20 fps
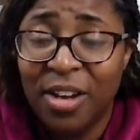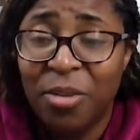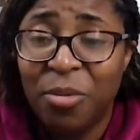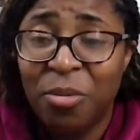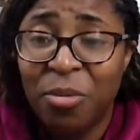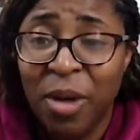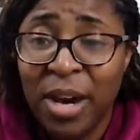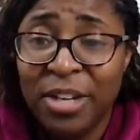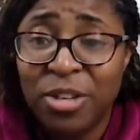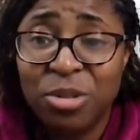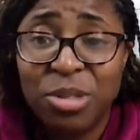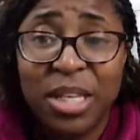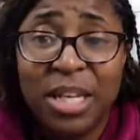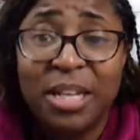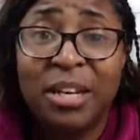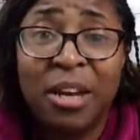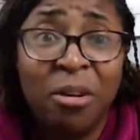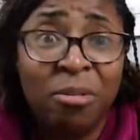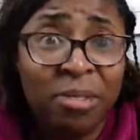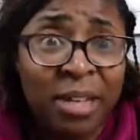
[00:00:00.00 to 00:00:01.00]
Rachel said,
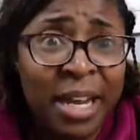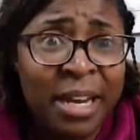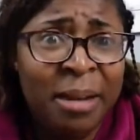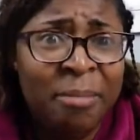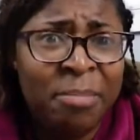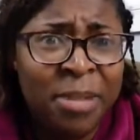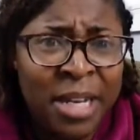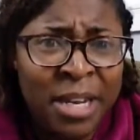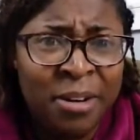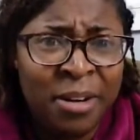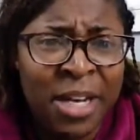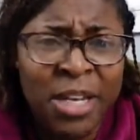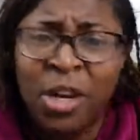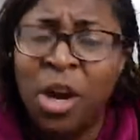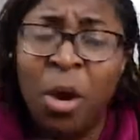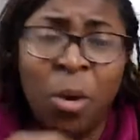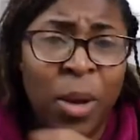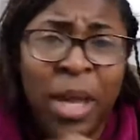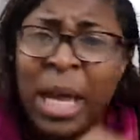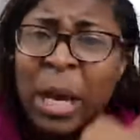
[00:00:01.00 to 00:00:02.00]
don't let him near.
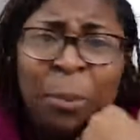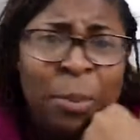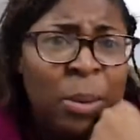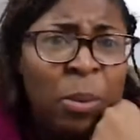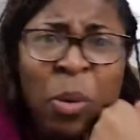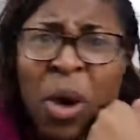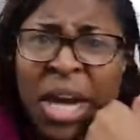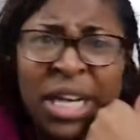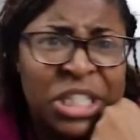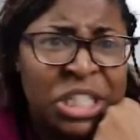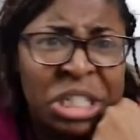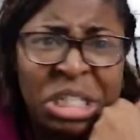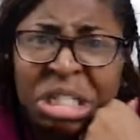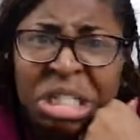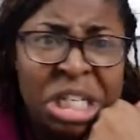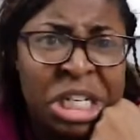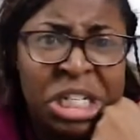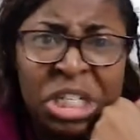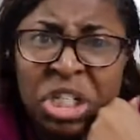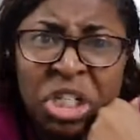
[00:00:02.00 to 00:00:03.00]
No, he'll be washing
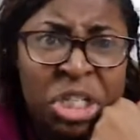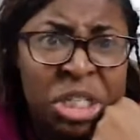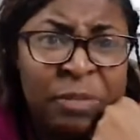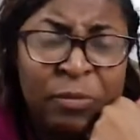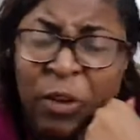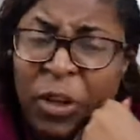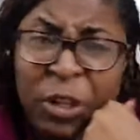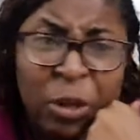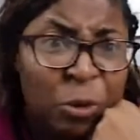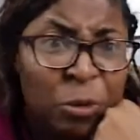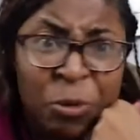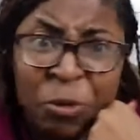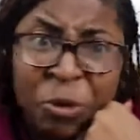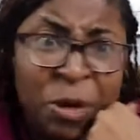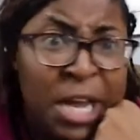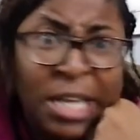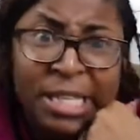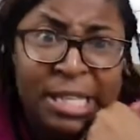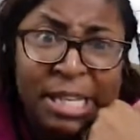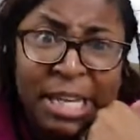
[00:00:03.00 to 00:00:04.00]
dishes for the
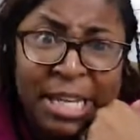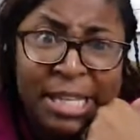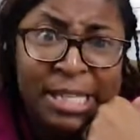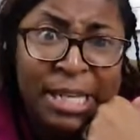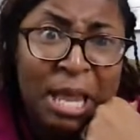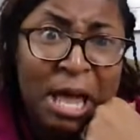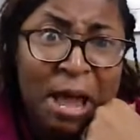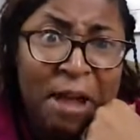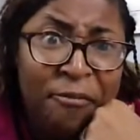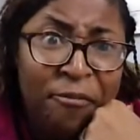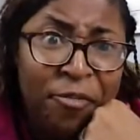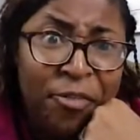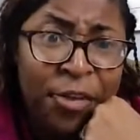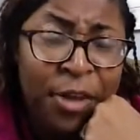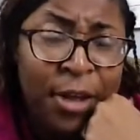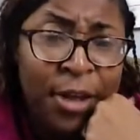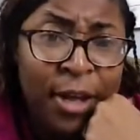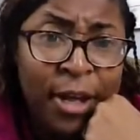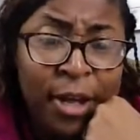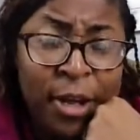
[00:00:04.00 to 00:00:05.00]
rest of his life.
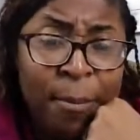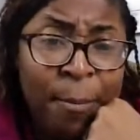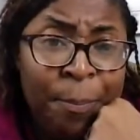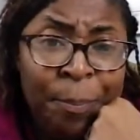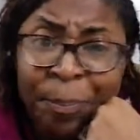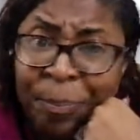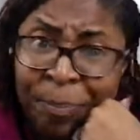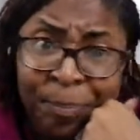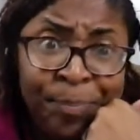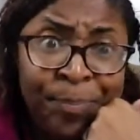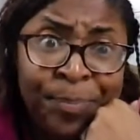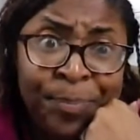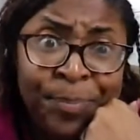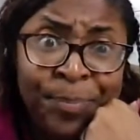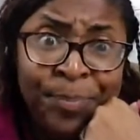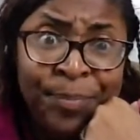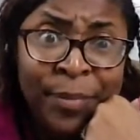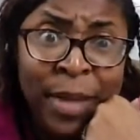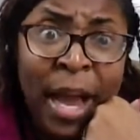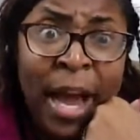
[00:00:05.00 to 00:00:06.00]

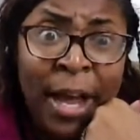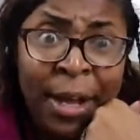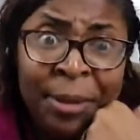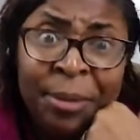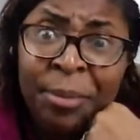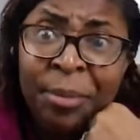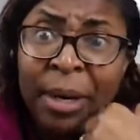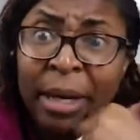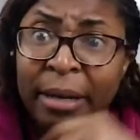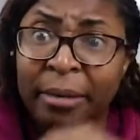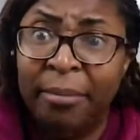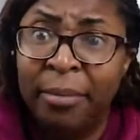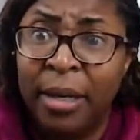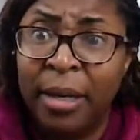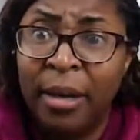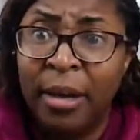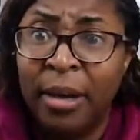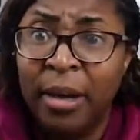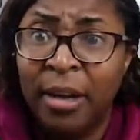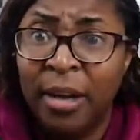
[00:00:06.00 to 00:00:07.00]
I
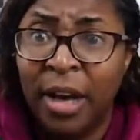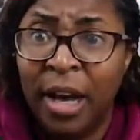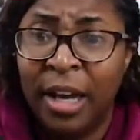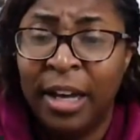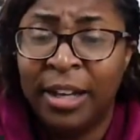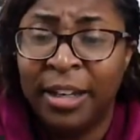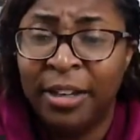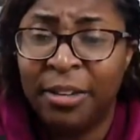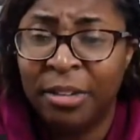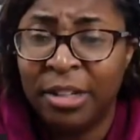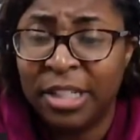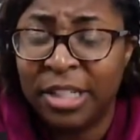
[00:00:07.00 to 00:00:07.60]
agree.